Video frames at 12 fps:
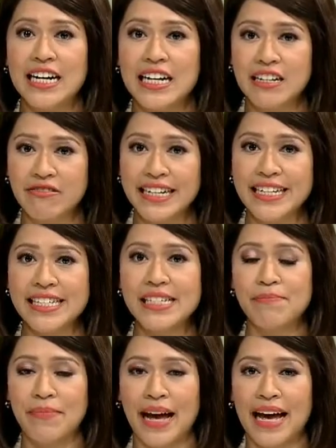agreed
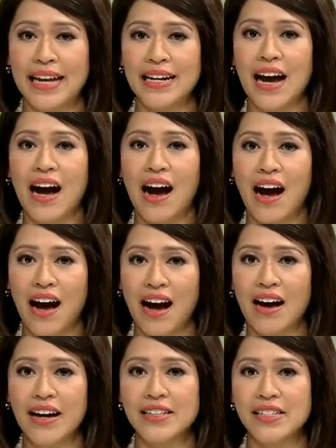to ban
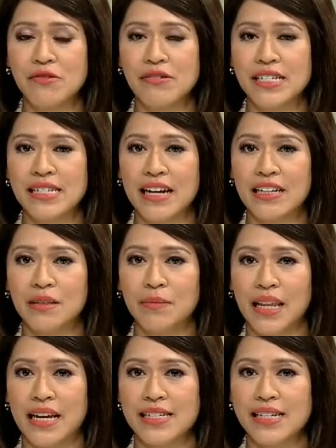
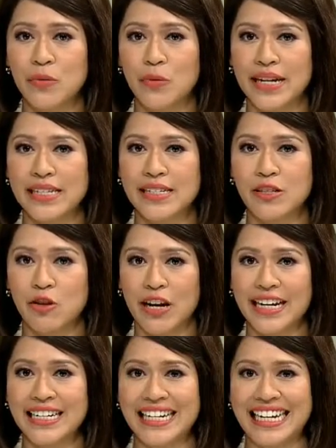hard-to-recycle plastic waste
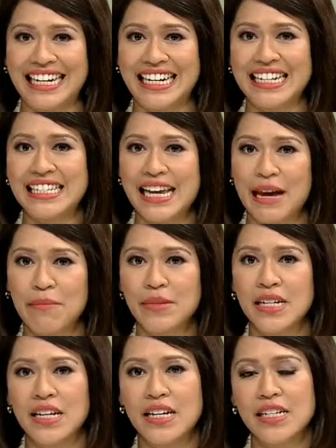trade in an
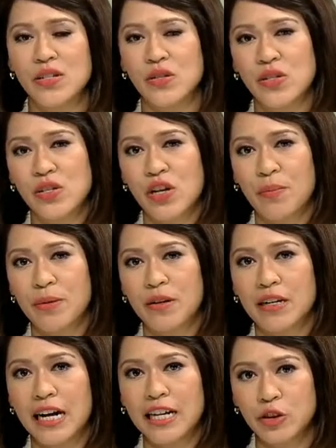attempt to stop
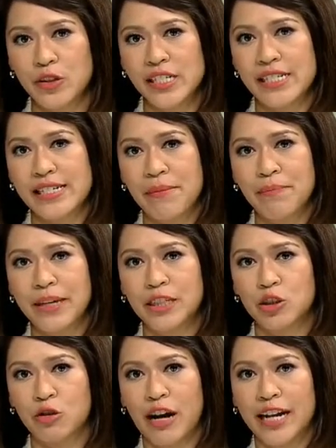countries
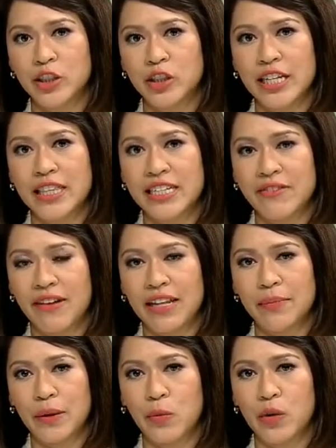dumping trash in the
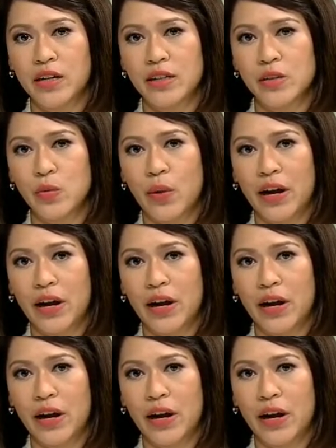developing world,